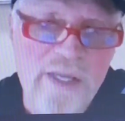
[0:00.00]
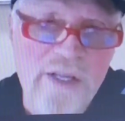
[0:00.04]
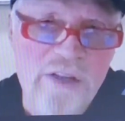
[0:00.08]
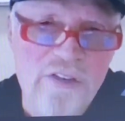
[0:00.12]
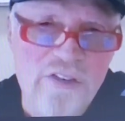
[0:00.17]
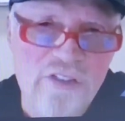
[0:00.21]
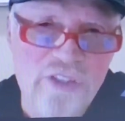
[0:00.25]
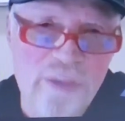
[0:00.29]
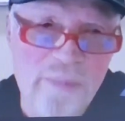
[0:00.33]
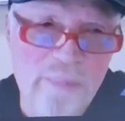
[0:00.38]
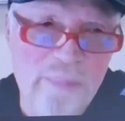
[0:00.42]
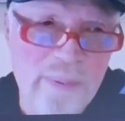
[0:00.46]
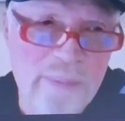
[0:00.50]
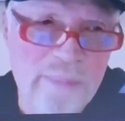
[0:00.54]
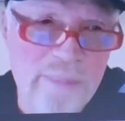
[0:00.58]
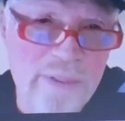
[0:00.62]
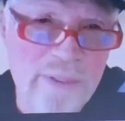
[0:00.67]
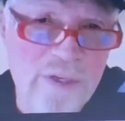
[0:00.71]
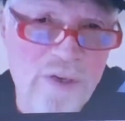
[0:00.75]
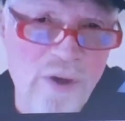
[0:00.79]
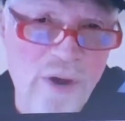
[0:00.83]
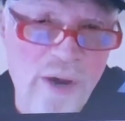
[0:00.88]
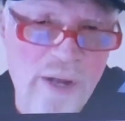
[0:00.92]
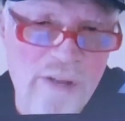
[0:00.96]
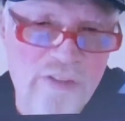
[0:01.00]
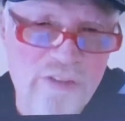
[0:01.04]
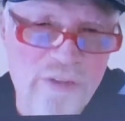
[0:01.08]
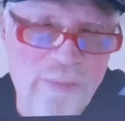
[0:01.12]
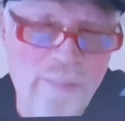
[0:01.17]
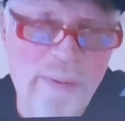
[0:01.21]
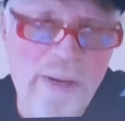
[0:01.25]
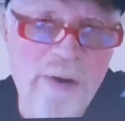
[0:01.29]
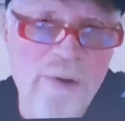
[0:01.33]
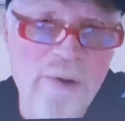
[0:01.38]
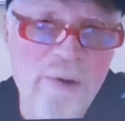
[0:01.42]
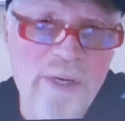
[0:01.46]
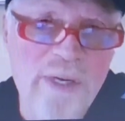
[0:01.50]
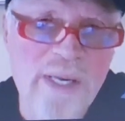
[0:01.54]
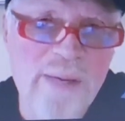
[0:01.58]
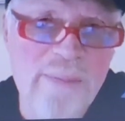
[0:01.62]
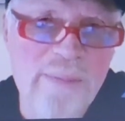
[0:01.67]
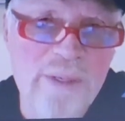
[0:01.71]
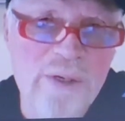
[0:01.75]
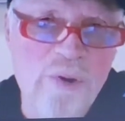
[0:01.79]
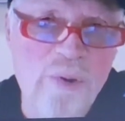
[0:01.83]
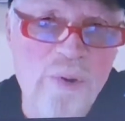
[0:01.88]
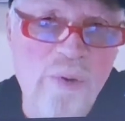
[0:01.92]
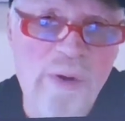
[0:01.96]
Simply because the
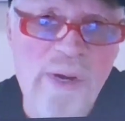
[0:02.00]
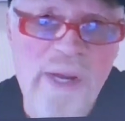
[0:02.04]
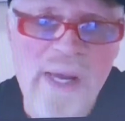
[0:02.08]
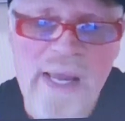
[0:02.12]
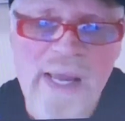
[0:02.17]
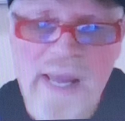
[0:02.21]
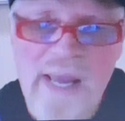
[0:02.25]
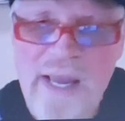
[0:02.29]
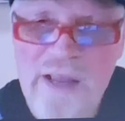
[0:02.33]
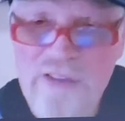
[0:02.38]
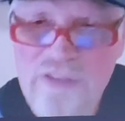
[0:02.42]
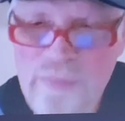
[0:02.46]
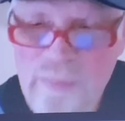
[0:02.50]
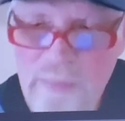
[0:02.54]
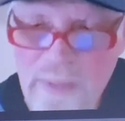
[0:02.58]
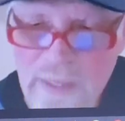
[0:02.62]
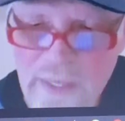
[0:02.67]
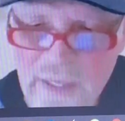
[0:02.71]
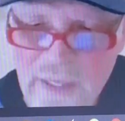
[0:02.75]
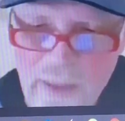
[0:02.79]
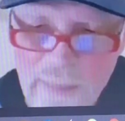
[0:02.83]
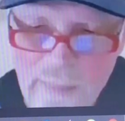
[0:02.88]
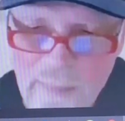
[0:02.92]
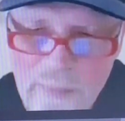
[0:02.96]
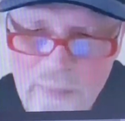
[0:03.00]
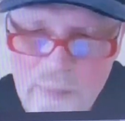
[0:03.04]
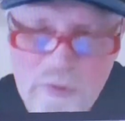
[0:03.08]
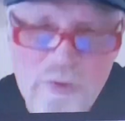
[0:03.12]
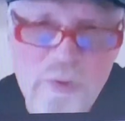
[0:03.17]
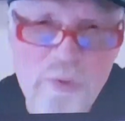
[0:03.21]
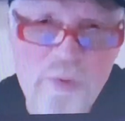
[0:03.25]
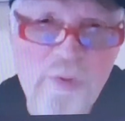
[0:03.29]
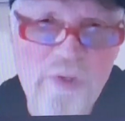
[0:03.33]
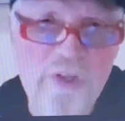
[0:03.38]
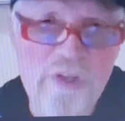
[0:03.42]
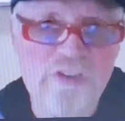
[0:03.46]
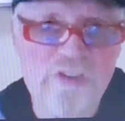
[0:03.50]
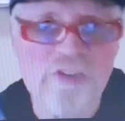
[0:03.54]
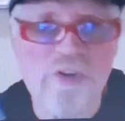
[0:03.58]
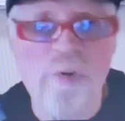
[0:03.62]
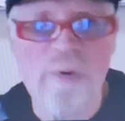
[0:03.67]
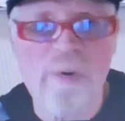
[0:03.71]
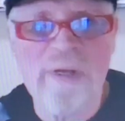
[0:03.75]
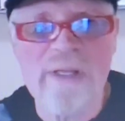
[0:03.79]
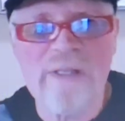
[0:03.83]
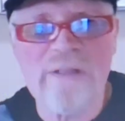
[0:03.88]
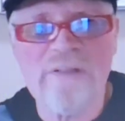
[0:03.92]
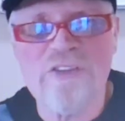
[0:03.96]
biochemical has many opportunities
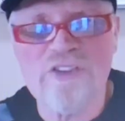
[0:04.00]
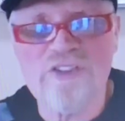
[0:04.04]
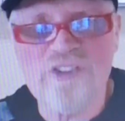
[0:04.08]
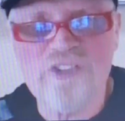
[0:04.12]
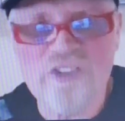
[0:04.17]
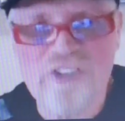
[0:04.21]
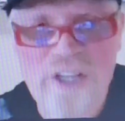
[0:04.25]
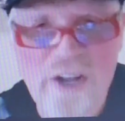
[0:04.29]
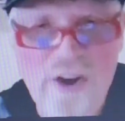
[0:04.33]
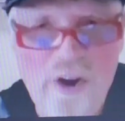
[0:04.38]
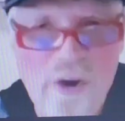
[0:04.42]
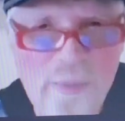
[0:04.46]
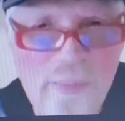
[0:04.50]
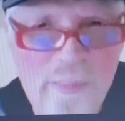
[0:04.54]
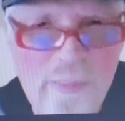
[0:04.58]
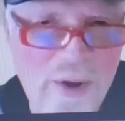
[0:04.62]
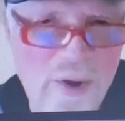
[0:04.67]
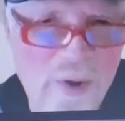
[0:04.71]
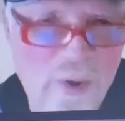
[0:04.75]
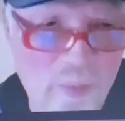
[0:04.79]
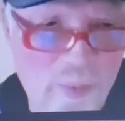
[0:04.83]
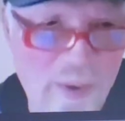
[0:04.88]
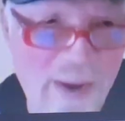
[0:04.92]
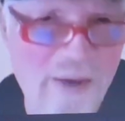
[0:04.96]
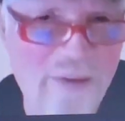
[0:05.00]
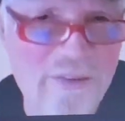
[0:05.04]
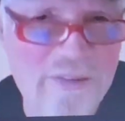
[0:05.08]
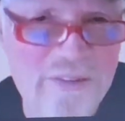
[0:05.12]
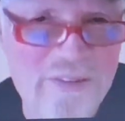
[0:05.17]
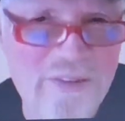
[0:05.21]
going the snail mail route,